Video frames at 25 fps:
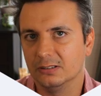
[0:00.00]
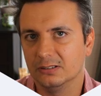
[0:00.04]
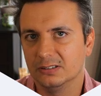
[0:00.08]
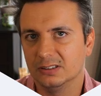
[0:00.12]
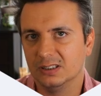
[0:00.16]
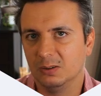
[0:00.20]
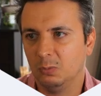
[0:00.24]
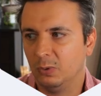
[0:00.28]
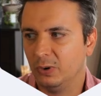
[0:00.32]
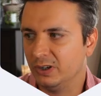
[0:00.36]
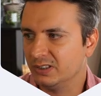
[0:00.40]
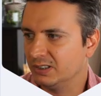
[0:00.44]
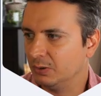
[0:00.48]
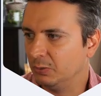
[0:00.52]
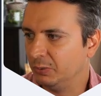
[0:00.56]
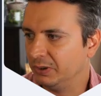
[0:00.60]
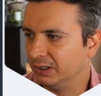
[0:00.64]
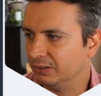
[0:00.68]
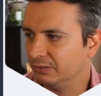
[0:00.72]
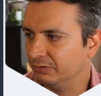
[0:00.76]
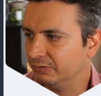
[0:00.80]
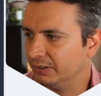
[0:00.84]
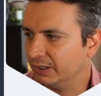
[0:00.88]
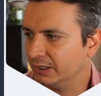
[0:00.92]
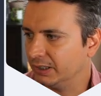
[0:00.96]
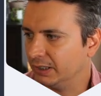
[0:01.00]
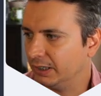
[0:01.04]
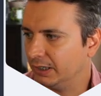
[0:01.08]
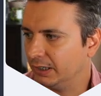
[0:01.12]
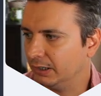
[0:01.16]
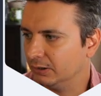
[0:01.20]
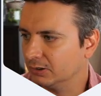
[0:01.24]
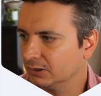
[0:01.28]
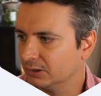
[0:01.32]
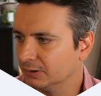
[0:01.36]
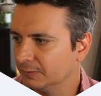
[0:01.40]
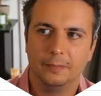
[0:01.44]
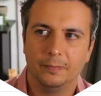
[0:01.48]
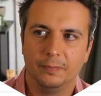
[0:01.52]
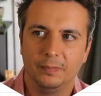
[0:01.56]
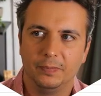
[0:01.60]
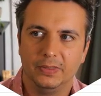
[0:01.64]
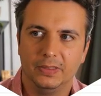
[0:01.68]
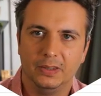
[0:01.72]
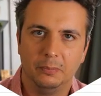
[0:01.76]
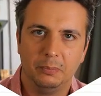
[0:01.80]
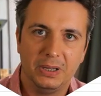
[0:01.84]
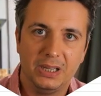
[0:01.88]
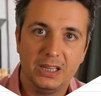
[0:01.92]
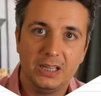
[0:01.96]
some ways that we can figure that out.
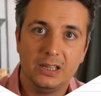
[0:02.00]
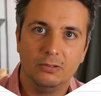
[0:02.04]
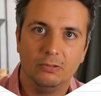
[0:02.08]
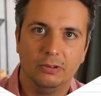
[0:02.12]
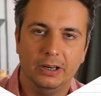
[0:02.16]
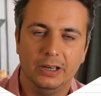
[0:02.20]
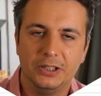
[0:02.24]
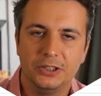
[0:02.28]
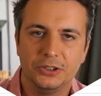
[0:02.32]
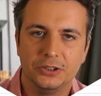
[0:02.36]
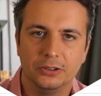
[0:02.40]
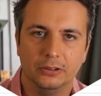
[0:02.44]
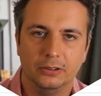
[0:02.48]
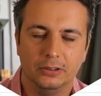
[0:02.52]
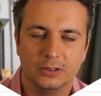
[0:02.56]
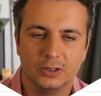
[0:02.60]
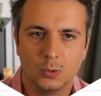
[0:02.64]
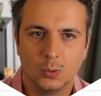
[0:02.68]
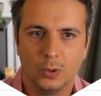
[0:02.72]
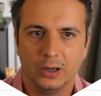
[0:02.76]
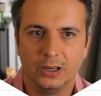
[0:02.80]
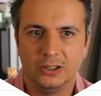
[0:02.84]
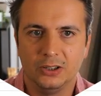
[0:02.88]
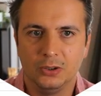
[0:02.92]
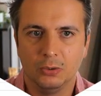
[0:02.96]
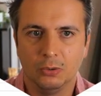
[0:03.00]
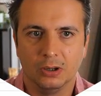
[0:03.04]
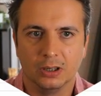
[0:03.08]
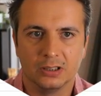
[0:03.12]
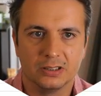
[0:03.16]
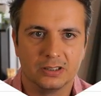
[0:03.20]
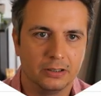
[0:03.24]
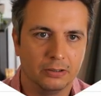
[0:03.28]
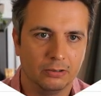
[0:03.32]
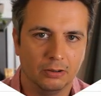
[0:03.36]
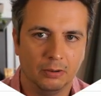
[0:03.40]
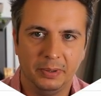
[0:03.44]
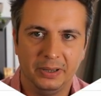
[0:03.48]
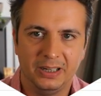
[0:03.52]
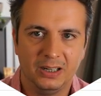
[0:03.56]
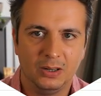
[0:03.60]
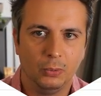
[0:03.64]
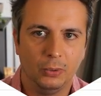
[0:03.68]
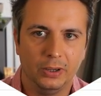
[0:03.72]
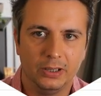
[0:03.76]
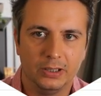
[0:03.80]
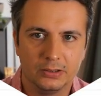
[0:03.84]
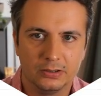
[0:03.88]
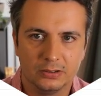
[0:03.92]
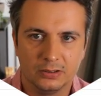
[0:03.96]
The PE ratio is quite nuanced. There are many
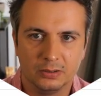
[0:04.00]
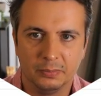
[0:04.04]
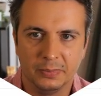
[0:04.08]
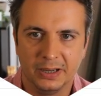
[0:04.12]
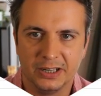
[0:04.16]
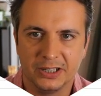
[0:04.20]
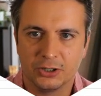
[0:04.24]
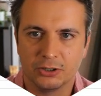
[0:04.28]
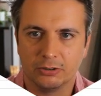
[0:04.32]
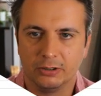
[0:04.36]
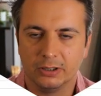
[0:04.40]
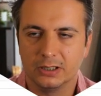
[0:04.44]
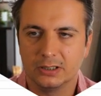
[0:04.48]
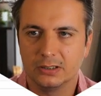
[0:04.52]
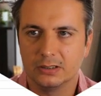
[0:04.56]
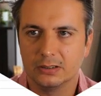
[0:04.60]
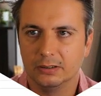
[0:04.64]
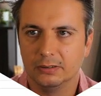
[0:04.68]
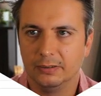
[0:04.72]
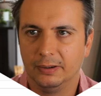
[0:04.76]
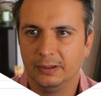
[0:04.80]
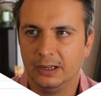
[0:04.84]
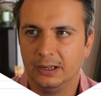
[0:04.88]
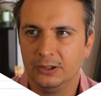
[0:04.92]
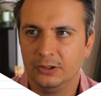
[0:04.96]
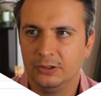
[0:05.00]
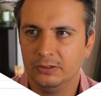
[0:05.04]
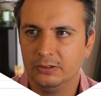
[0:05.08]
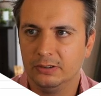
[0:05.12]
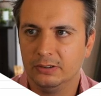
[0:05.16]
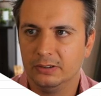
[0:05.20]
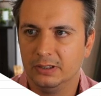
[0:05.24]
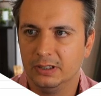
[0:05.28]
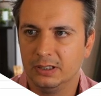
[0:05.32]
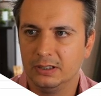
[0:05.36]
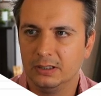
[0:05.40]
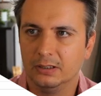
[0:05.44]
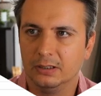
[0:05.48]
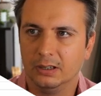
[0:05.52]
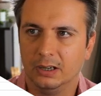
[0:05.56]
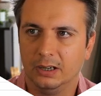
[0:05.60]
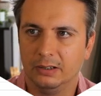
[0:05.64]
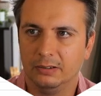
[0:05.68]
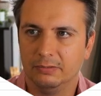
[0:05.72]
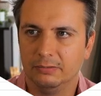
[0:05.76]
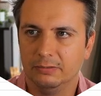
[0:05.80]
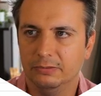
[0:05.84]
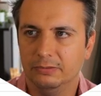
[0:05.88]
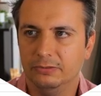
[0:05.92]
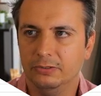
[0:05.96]
ways to measure it, and I don't think I
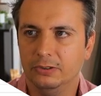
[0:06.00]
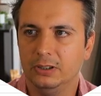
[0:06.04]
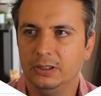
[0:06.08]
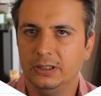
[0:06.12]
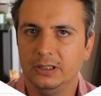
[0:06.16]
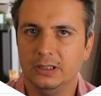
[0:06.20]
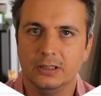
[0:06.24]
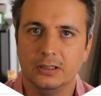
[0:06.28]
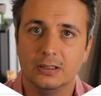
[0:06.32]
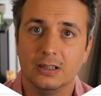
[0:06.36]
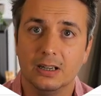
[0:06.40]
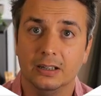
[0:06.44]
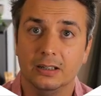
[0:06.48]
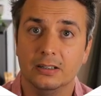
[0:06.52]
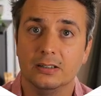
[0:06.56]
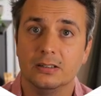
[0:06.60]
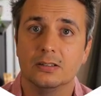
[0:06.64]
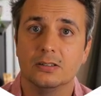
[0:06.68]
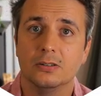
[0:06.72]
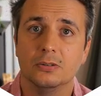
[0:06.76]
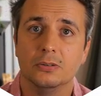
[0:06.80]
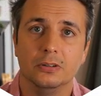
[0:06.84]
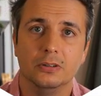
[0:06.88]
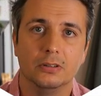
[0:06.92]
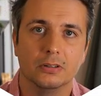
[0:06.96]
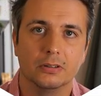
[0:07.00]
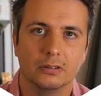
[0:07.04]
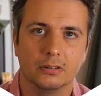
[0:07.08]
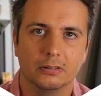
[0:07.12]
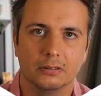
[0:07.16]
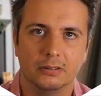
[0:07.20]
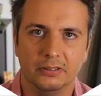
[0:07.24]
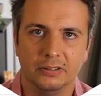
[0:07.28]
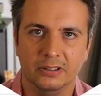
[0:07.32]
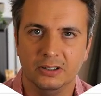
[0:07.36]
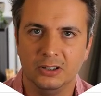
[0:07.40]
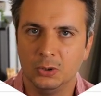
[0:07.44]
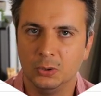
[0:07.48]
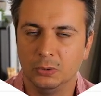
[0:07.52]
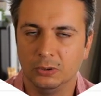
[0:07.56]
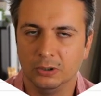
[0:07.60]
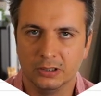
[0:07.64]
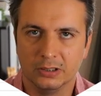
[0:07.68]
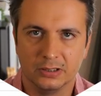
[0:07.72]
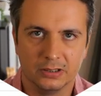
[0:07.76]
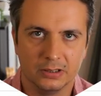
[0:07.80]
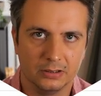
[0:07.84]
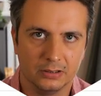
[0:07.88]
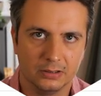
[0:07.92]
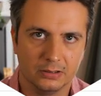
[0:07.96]
fully understood the
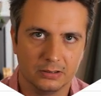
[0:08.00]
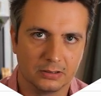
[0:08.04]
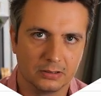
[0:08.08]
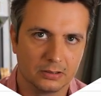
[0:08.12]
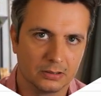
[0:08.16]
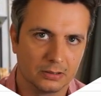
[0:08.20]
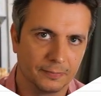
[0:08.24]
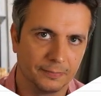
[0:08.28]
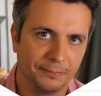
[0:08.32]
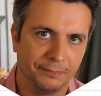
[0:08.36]
nuances